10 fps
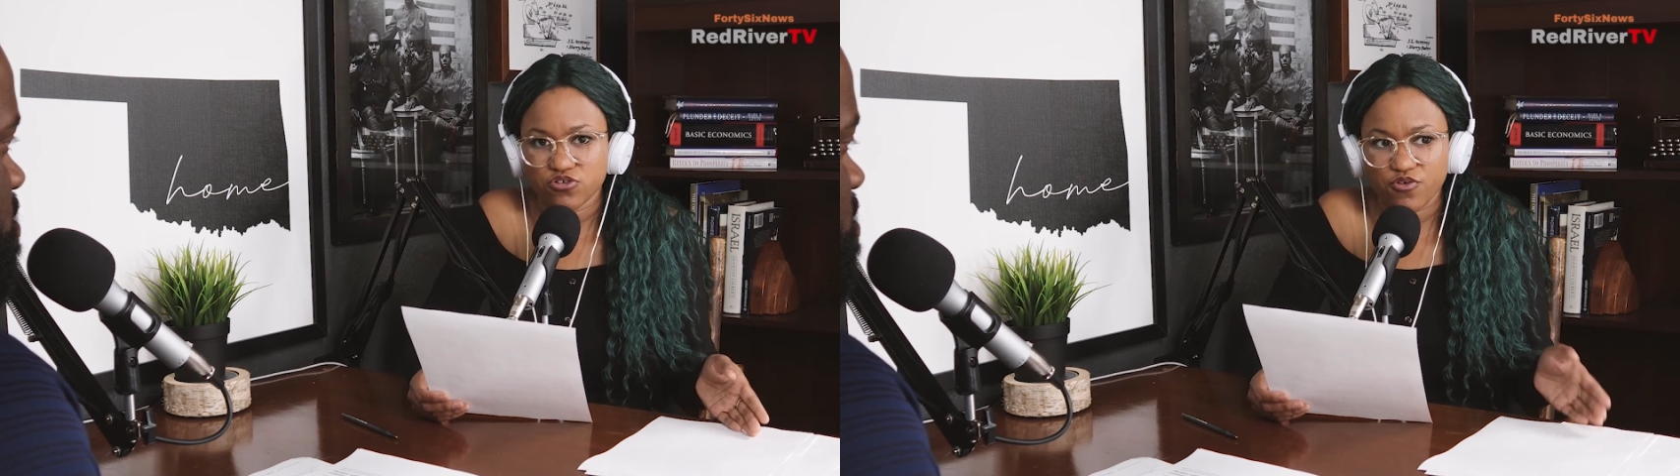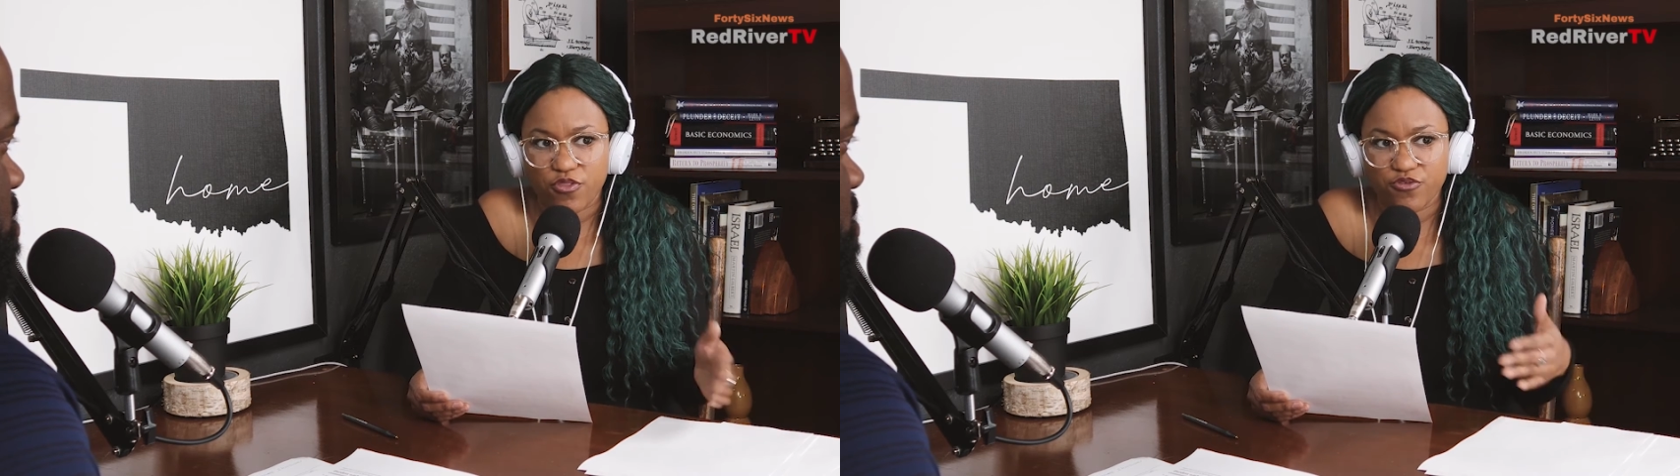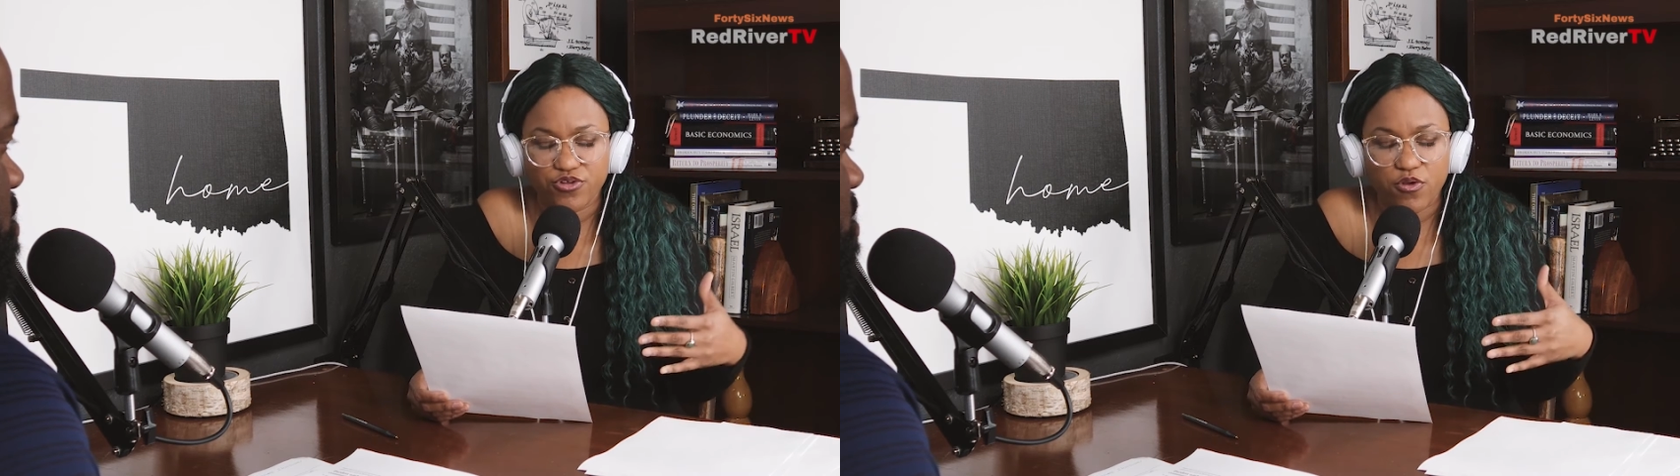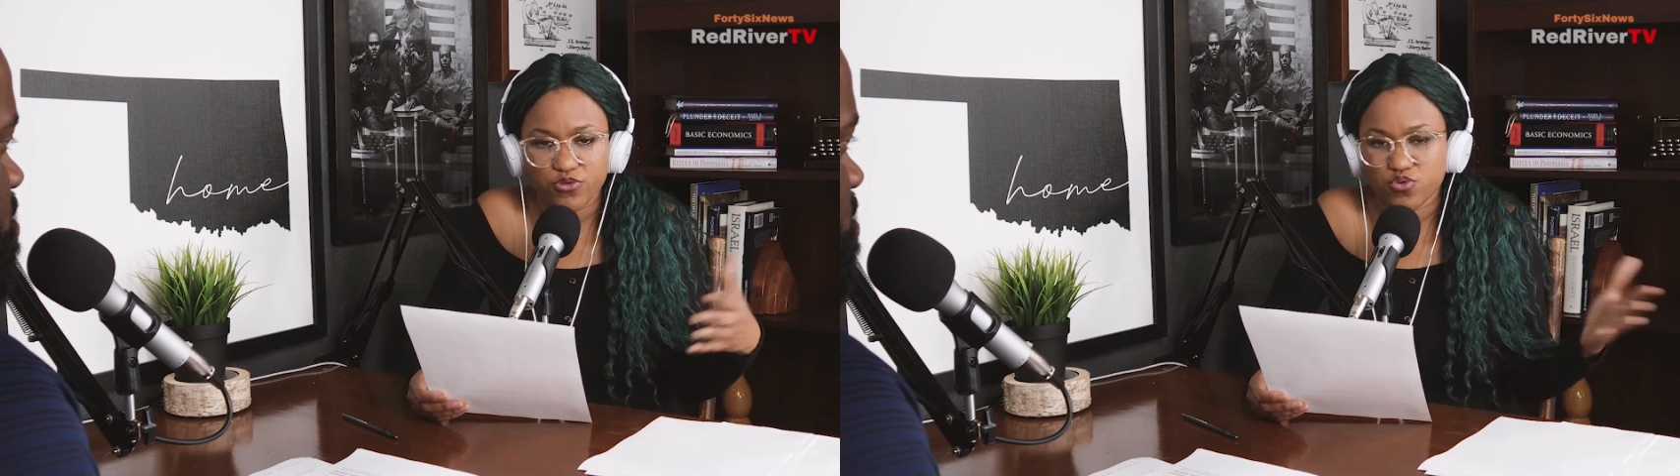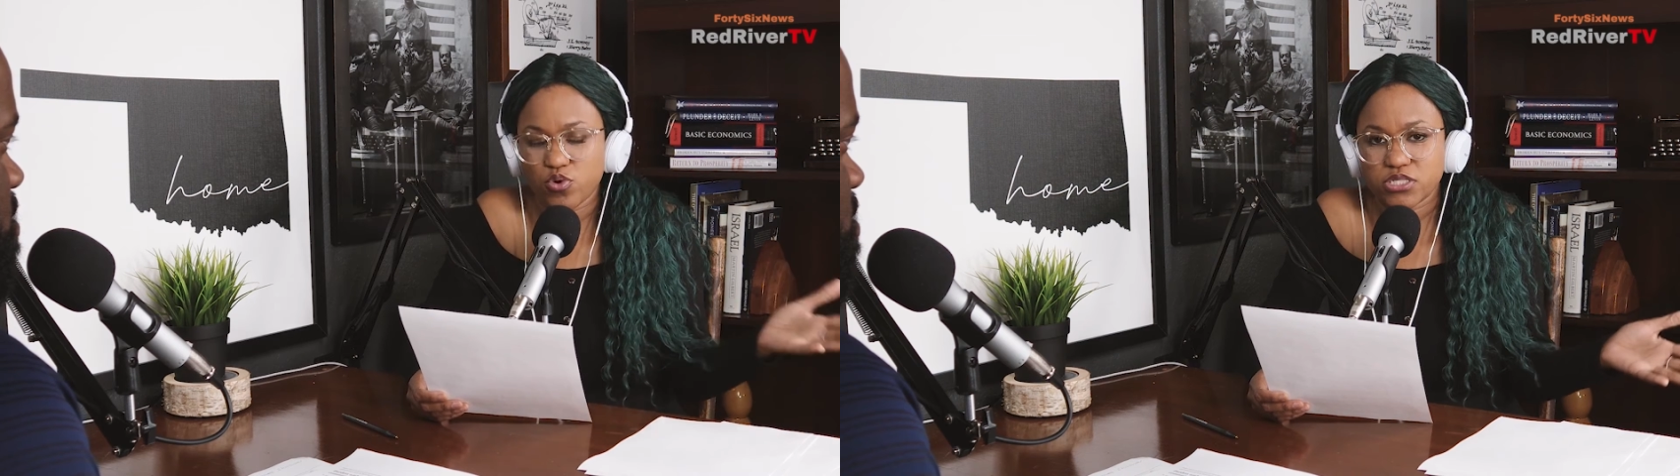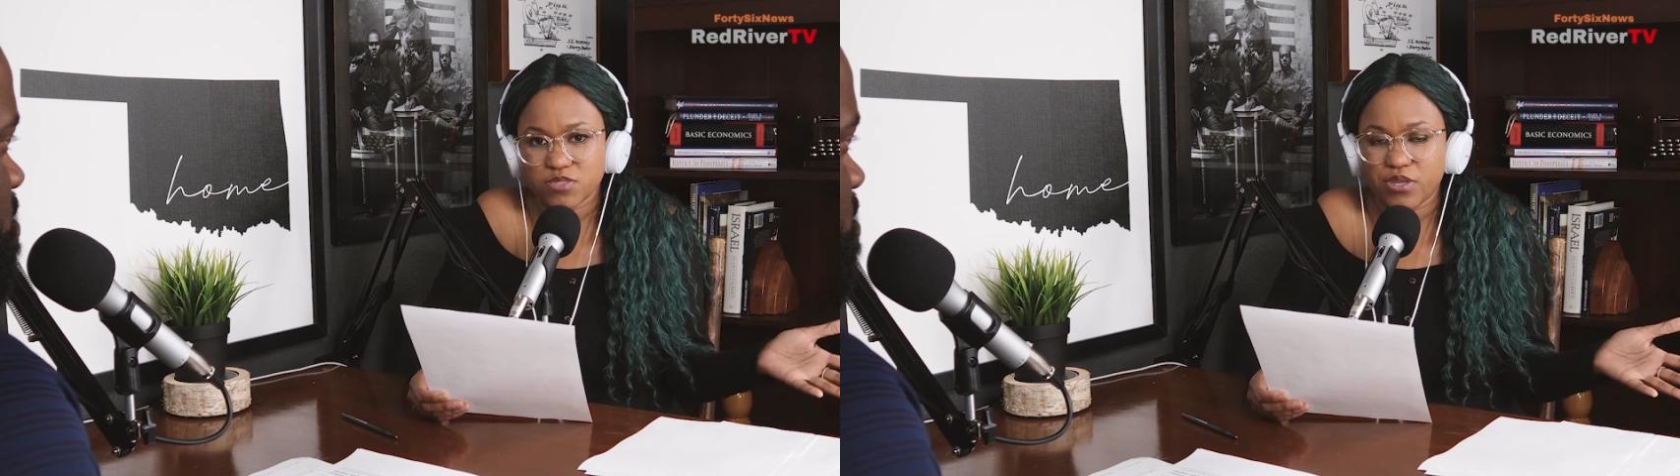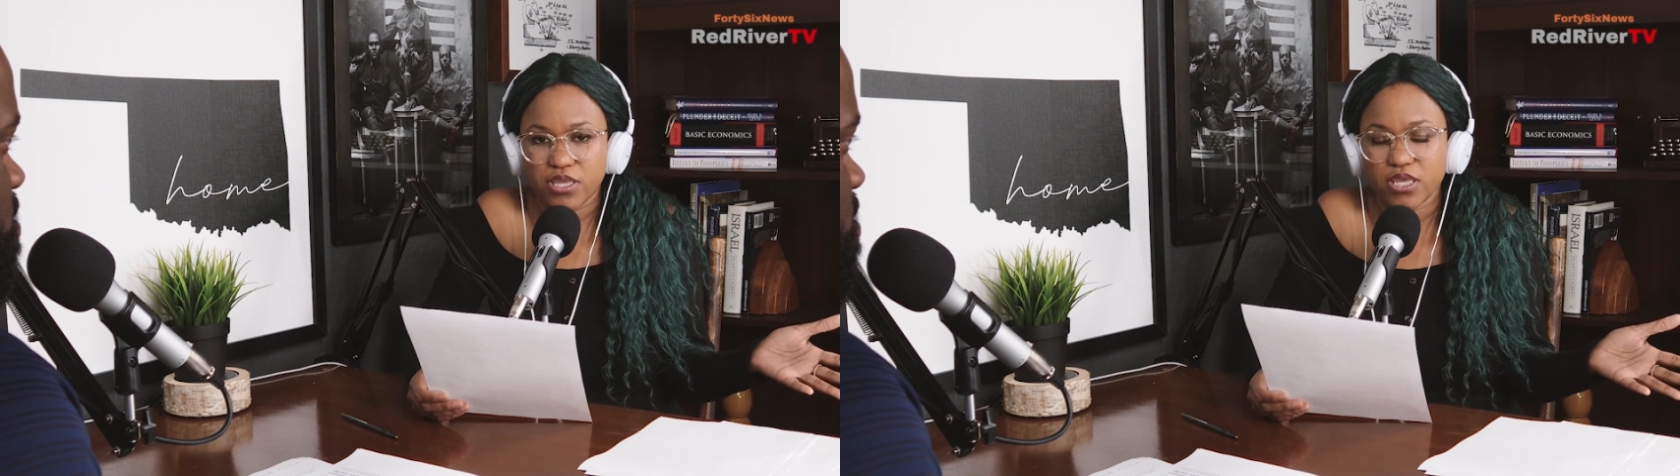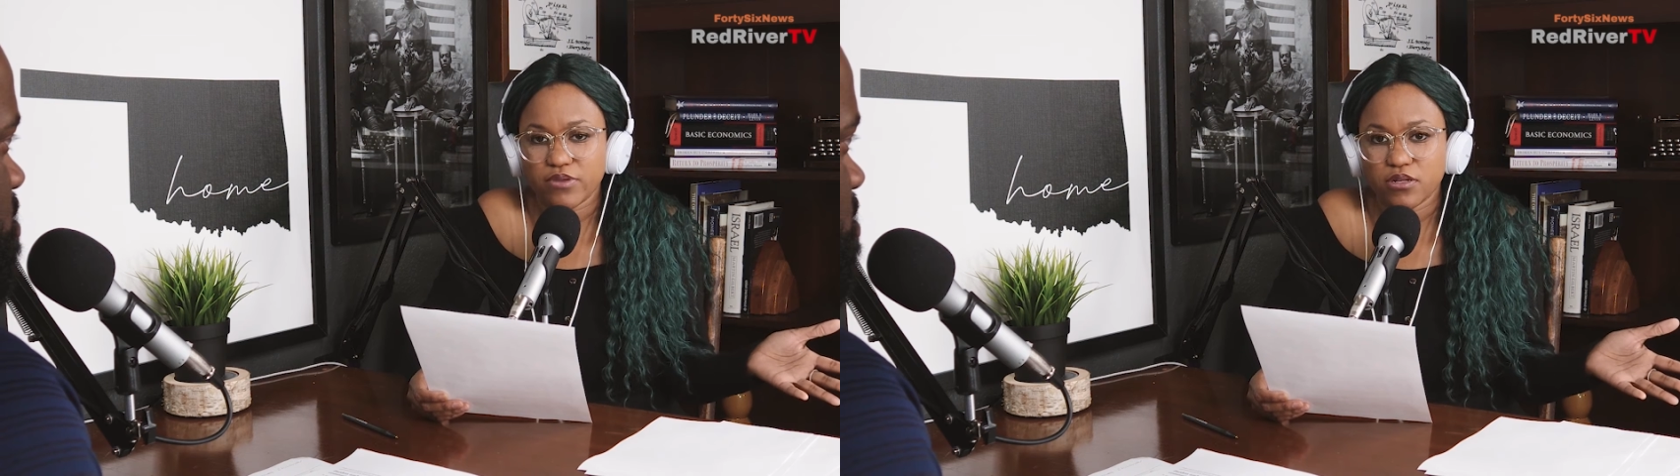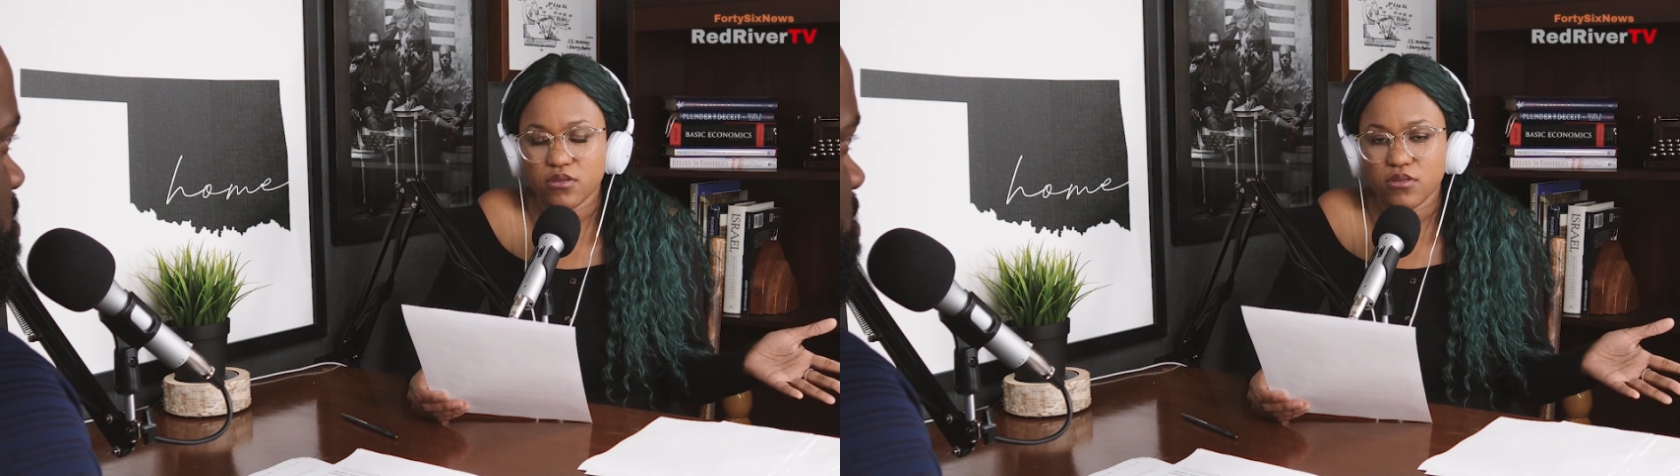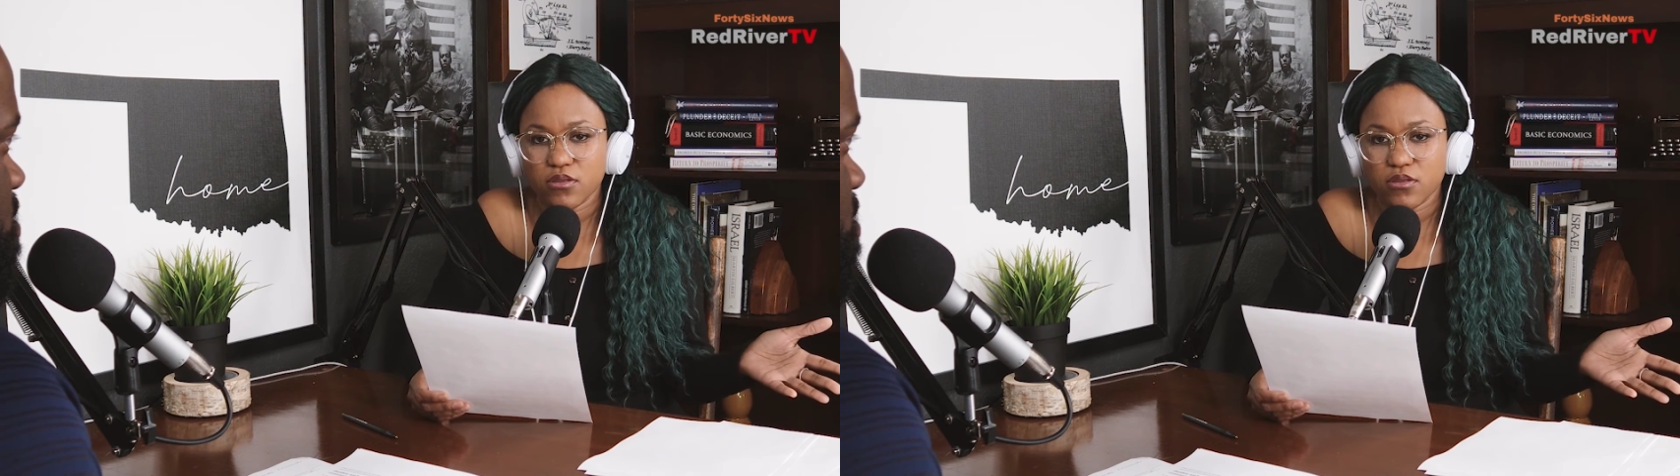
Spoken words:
There's no other choices being given.